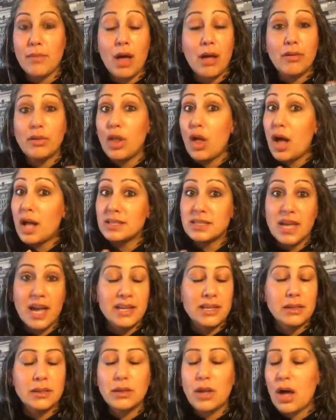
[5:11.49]
I
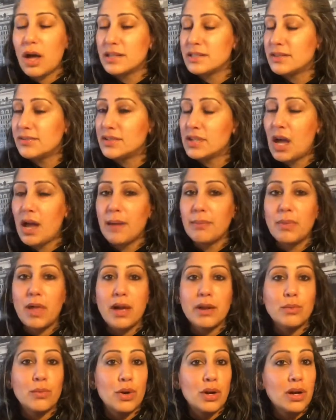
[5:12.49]
did lots of
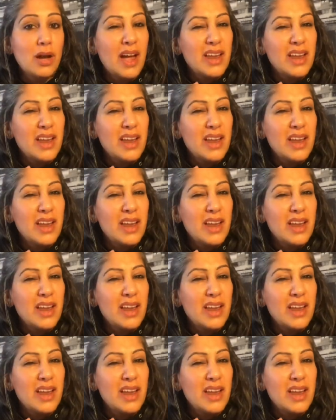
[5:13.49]
timeline work.